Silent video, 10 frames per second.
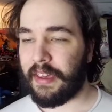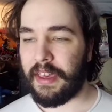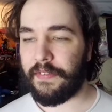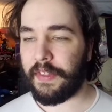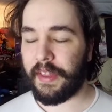
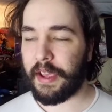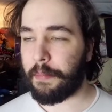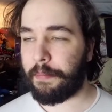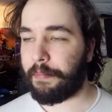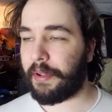Even like
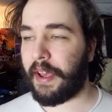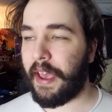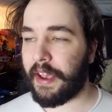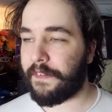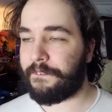
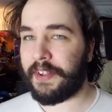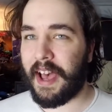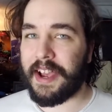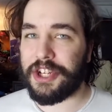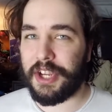playing a
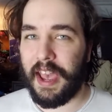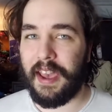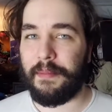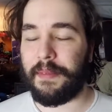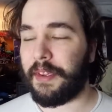Flash
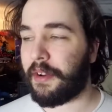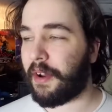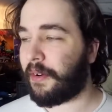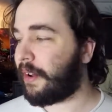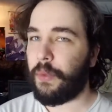game, you
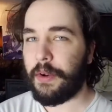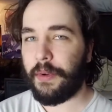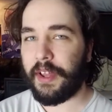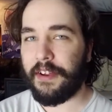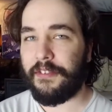know? When
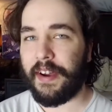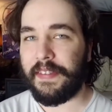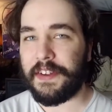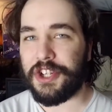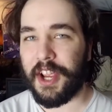will I
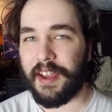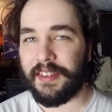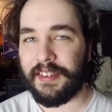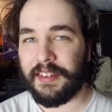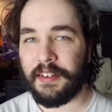find the
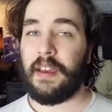chance?